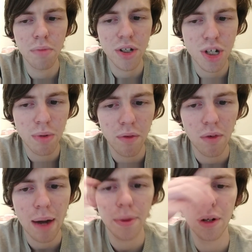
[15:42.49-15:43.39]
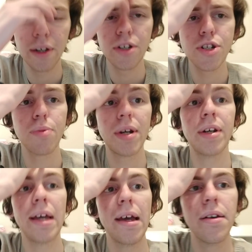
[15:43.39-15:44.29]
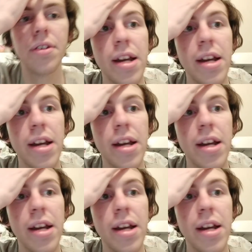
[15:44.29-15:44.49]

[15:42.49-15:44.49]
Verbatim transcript: but she went rapidly and she went down.